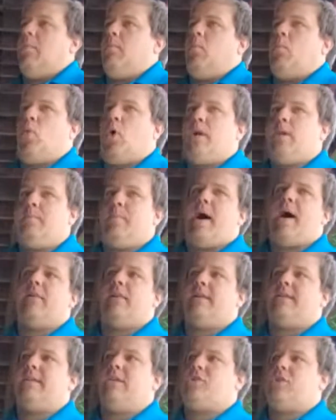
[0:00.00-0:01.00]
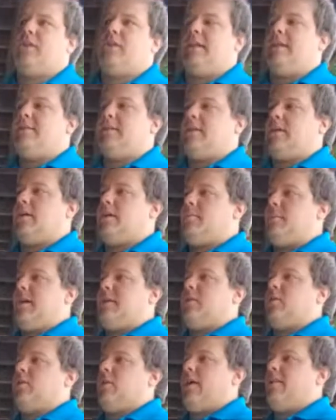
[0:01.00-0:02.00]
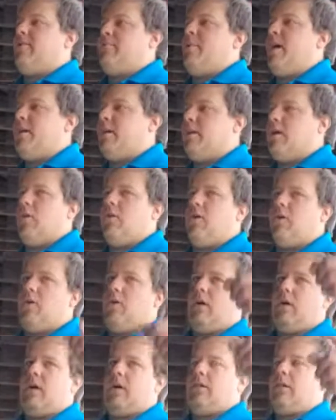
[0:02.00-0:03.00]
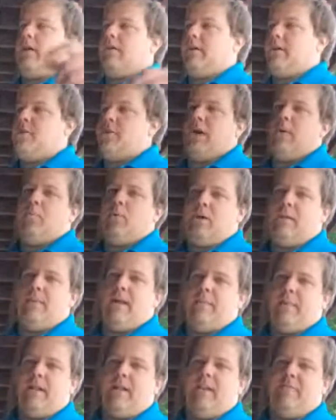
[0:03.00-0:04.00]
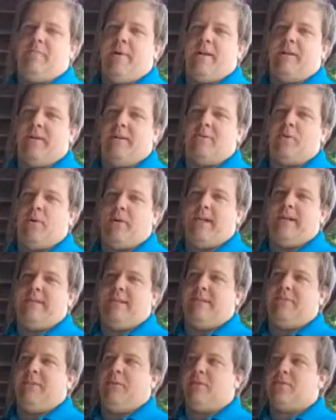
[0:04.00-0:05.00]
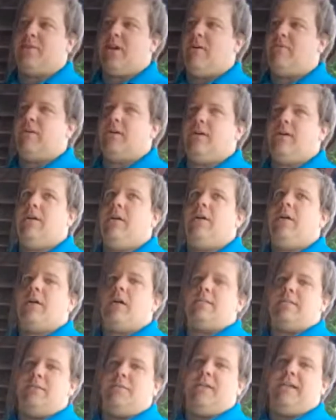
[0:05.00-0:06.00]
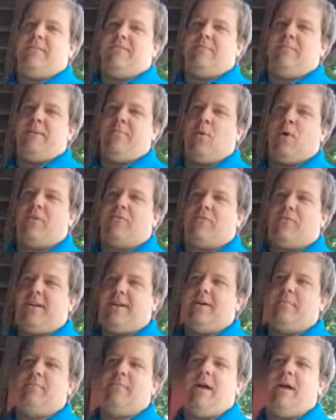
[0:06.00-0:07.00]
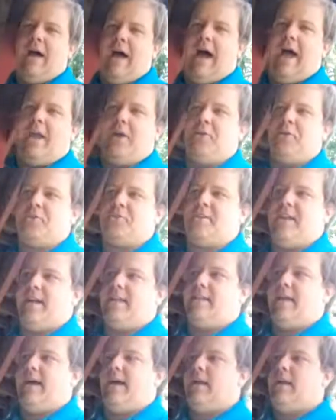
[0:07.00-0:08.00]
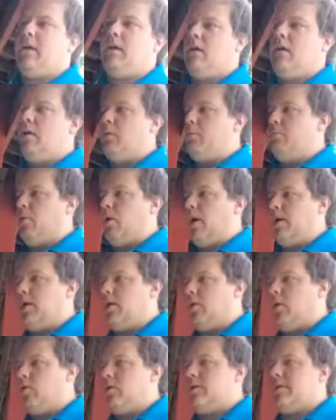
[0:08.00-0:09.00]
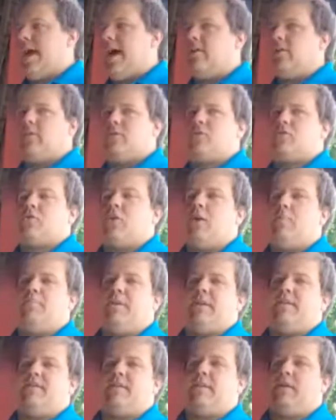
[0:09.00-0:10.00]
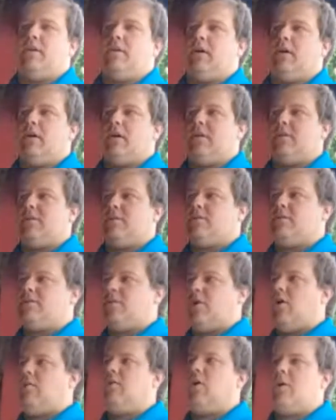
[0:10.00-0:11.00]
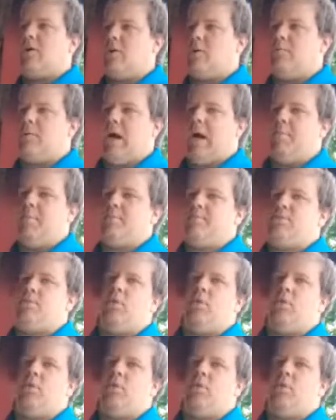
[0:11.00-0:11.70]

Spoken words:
One politician isn't going to make your life better. Although Larry Sharpe would have made my life better in 2018 if he was governor, because he would have given me more freedom. I understand that. But, you know, Donald Trump isn't going to solve all your problems.